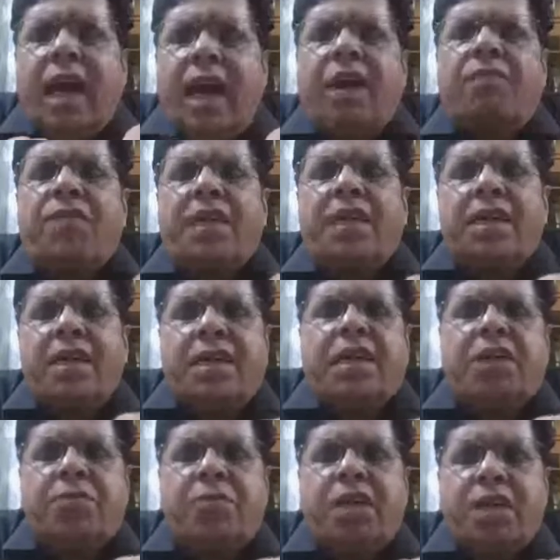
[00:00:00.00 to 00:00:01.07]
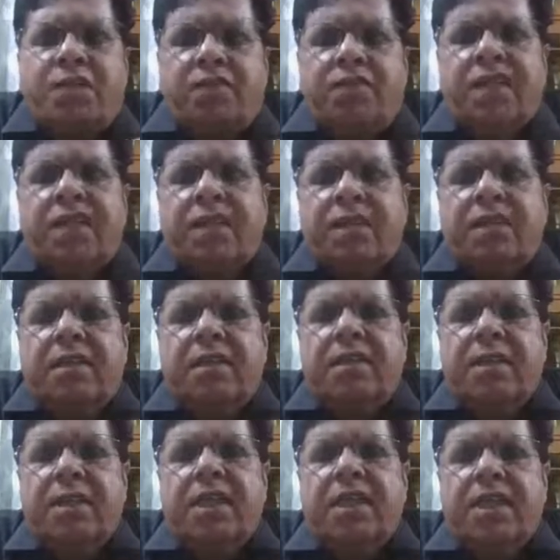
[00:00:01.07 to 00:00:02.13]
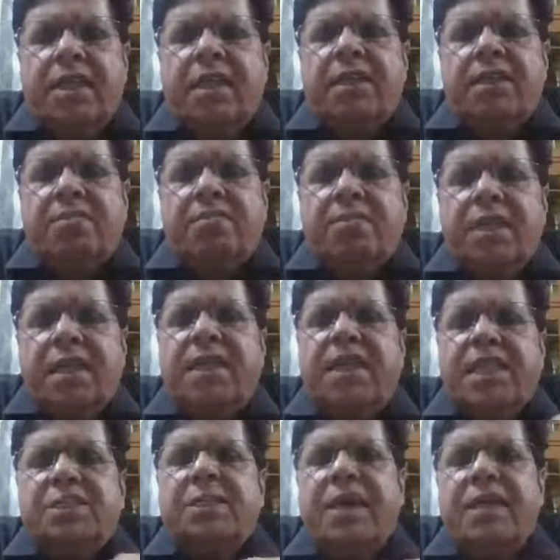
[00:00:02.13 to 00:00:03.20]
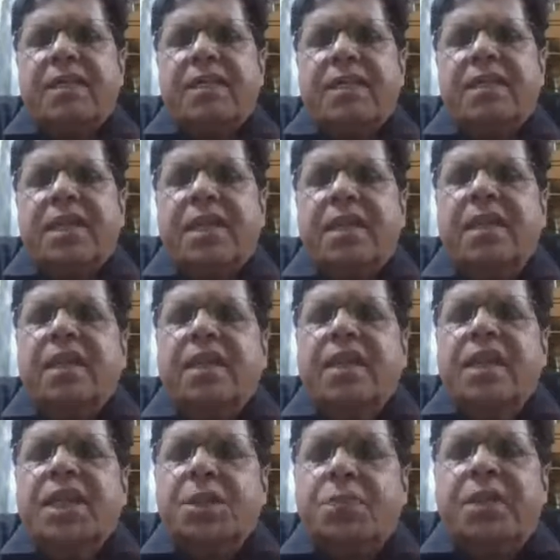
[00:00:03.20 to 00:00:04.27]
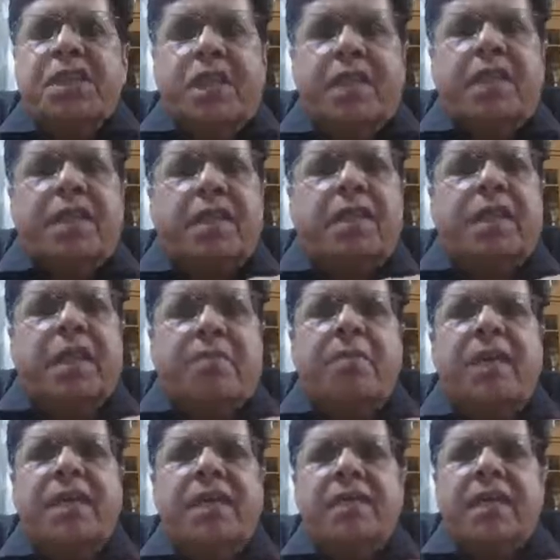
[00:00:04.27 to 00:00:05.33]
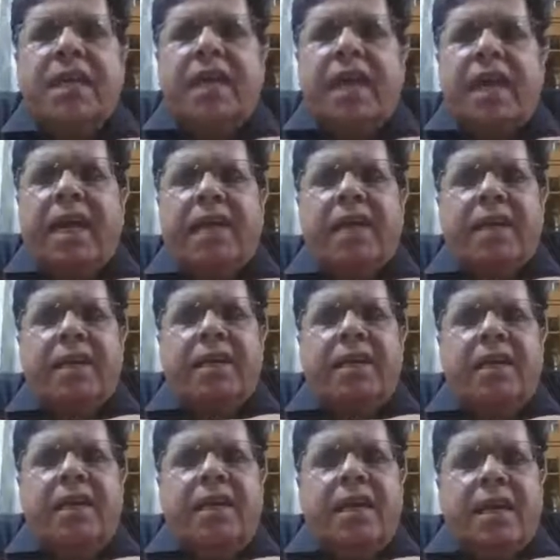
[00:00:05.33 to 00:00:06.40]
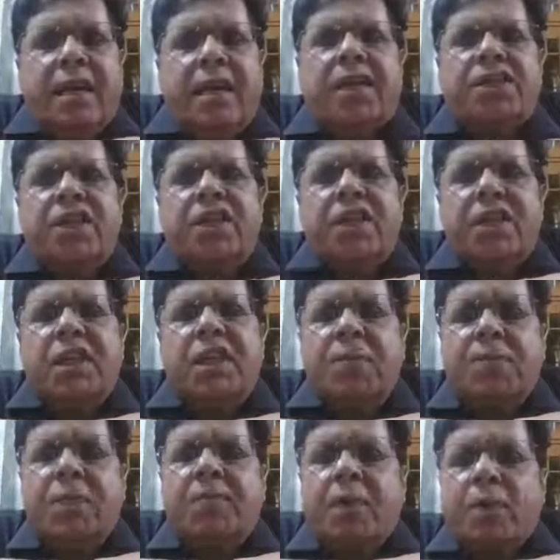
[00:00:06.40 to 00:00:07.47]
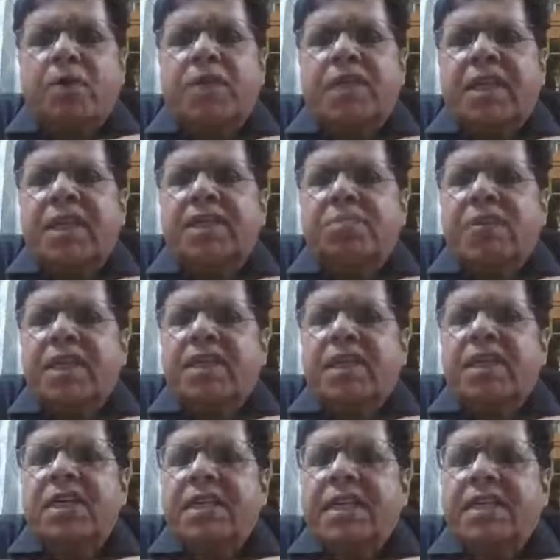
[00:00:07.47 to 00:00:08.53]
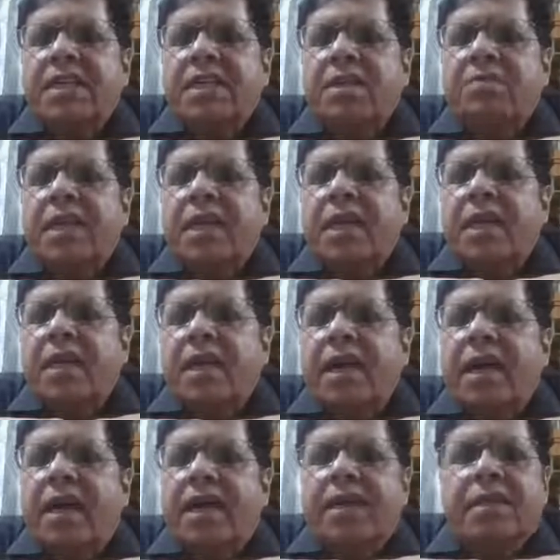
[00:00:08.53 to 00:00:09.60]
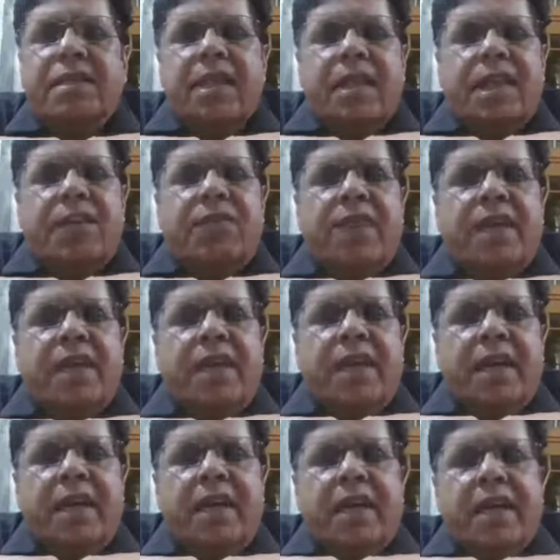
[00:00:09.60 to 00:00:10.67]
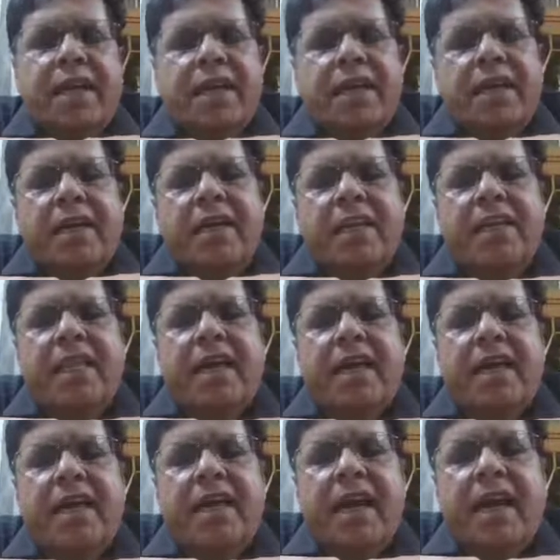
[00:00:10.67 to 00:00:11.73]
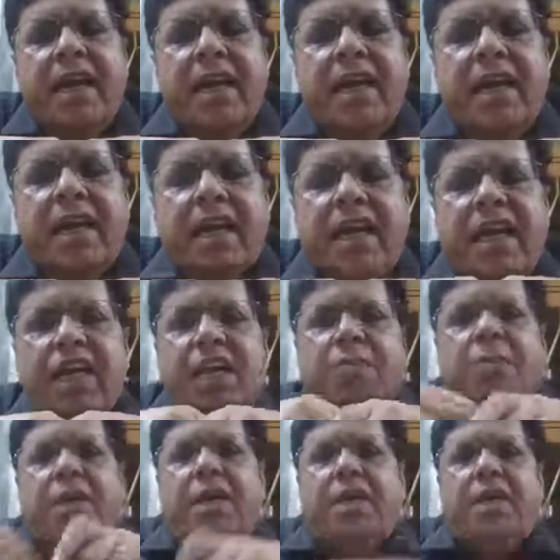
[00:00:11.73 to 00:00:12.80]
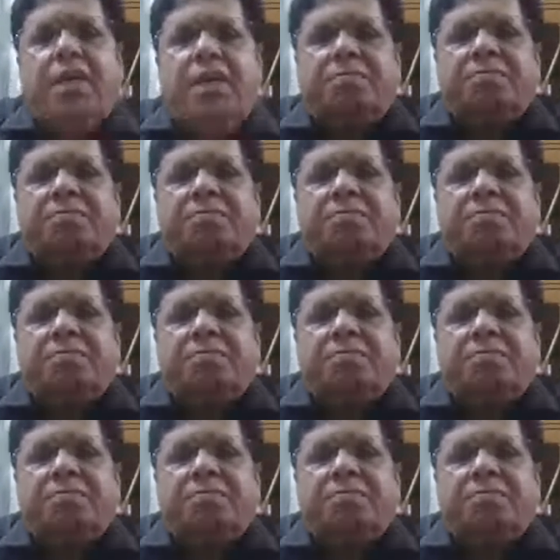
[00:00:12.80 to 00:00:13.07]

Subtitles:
after treatment with the Indian spices, in especially in the rabbits, and reduction in the lipid peroxidase measure HTB-ARS activity indicated their anti-lipid